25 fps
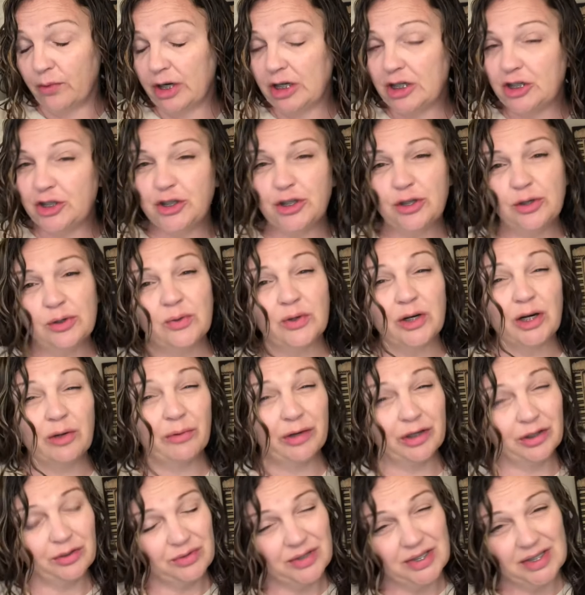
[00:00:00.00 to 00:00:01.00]
to do, or I
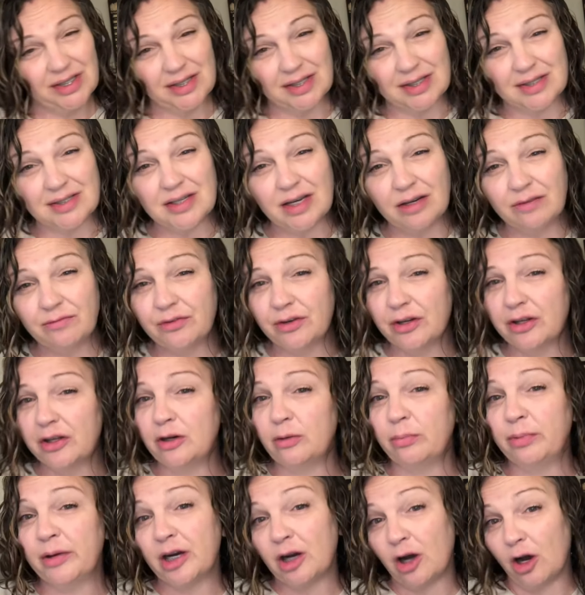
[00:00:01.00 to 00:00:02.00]
want to go sit in the sun for a
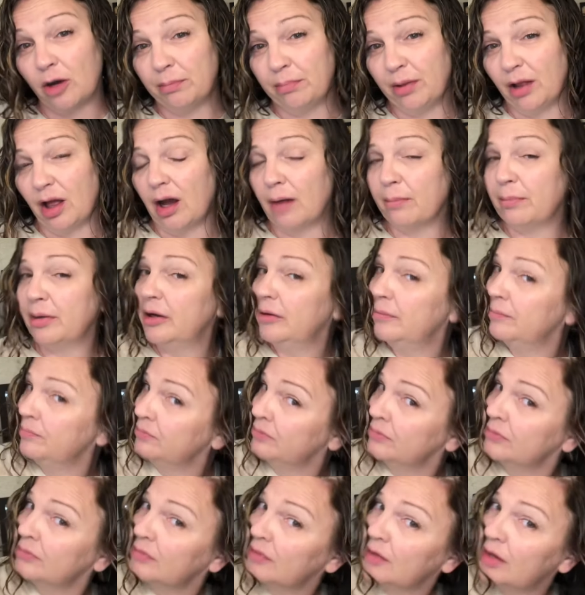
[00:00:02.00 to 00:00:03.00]
little bit, I'll plop.
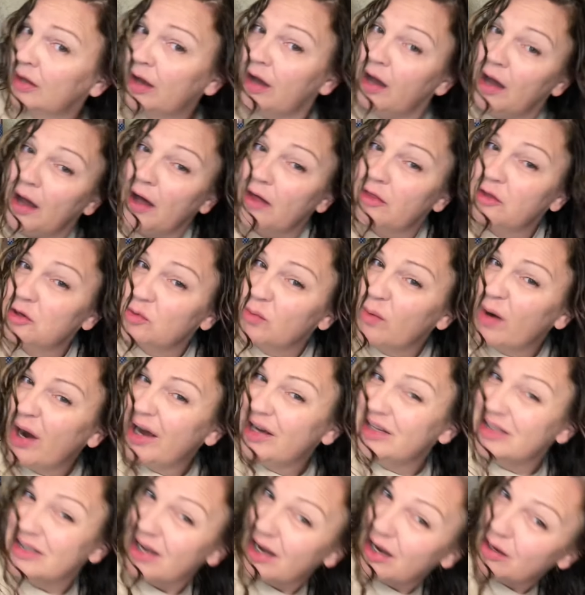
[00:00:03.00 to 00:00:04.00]

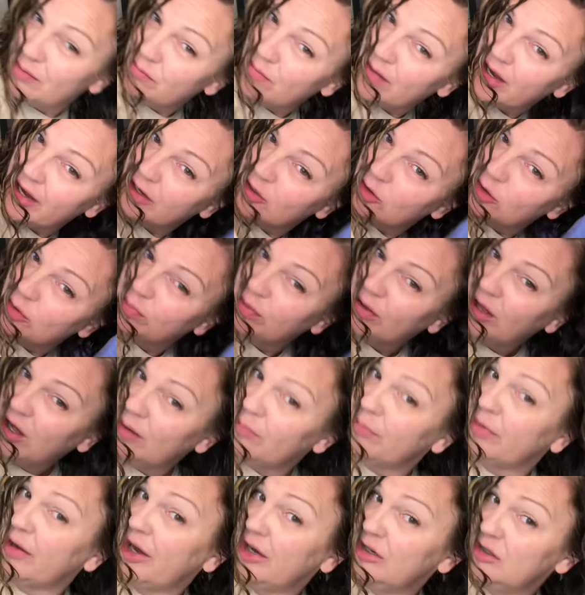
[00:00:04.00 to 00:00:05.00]
Otherwise, I micro
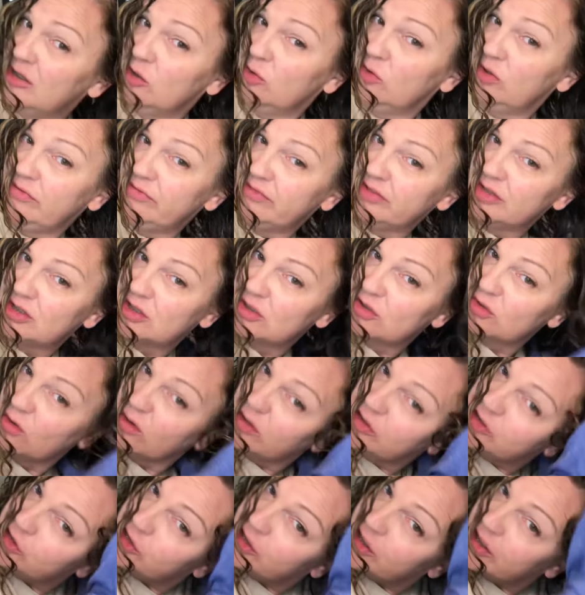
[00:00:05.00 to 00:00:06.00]
plop. I don't even
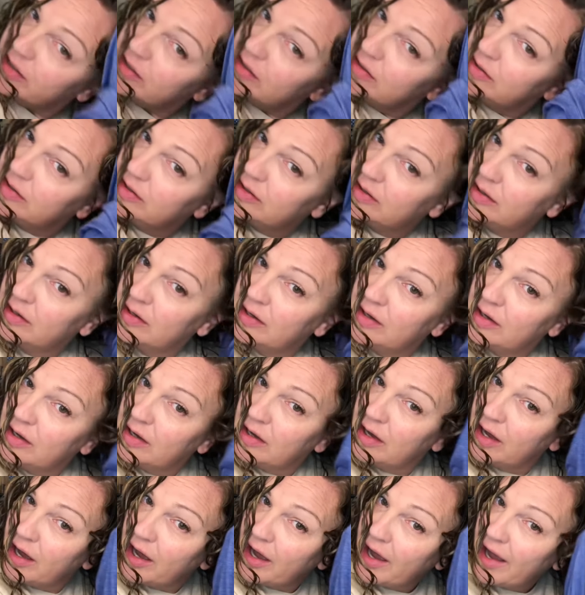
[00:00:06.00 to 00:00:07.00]
scrunch it.
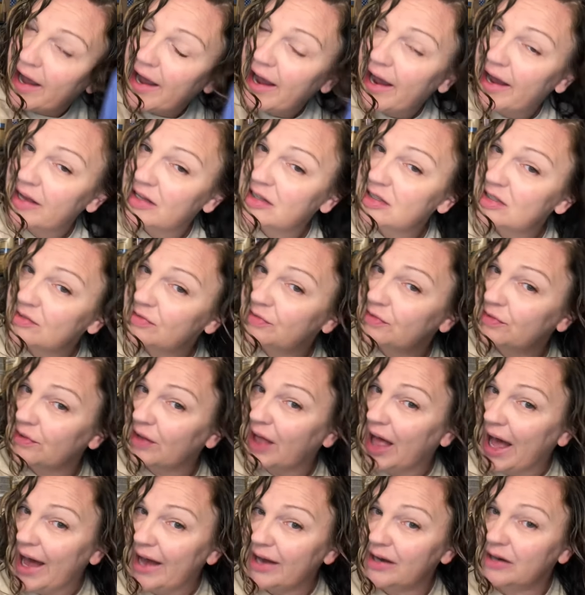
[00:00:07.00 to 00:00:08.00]
Hands
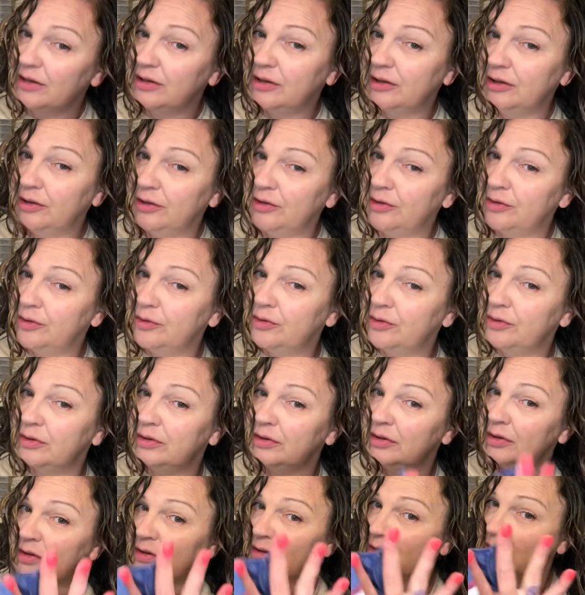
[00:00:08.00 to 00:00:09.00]
flat,
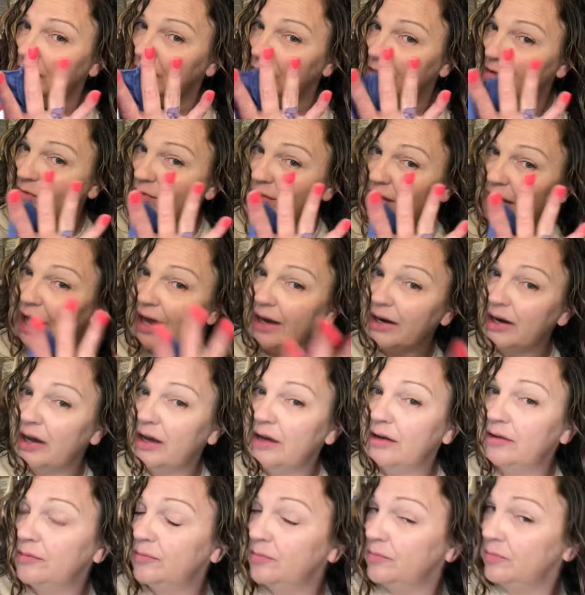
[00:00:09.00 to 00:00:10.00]
flat.
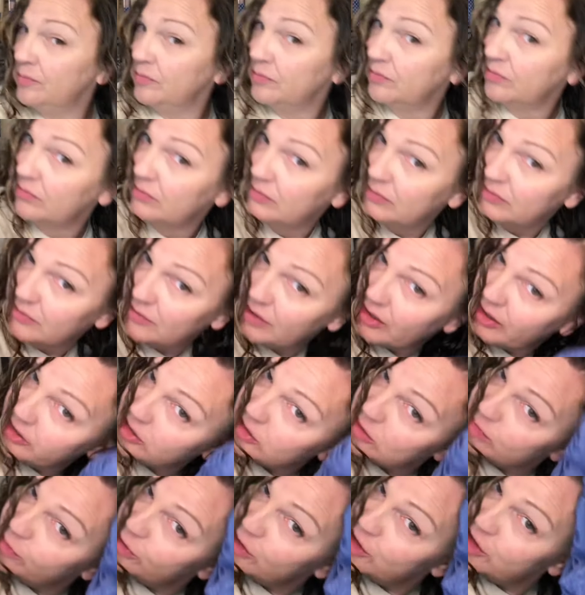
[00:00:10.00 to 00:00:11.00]
I
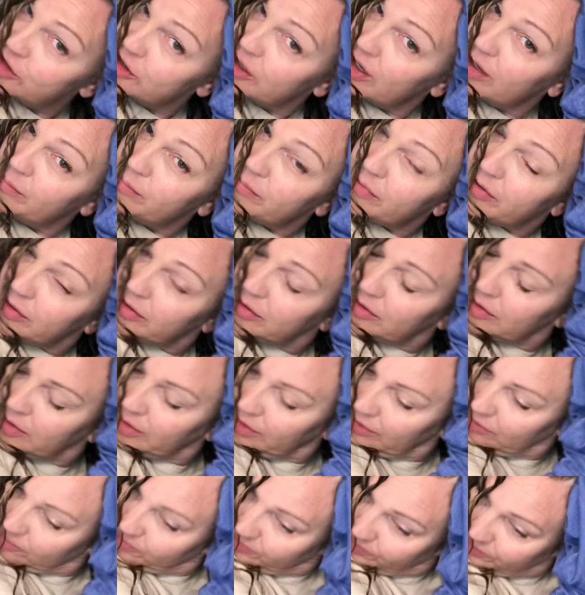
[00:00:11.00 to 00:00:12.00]
just push up
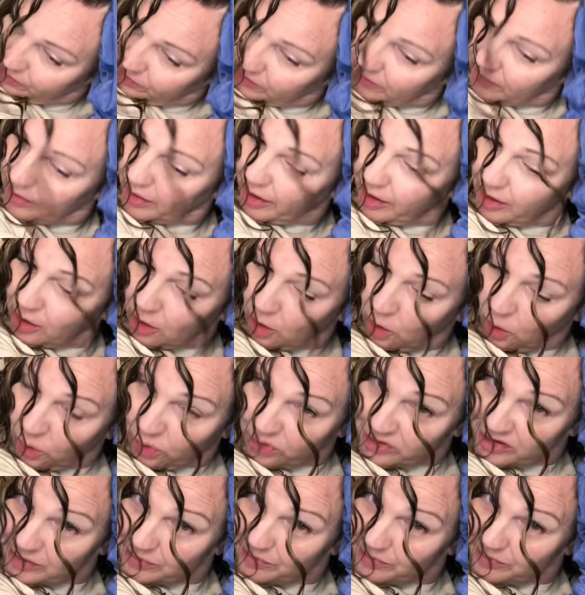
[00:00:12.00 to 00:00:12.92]
and hold.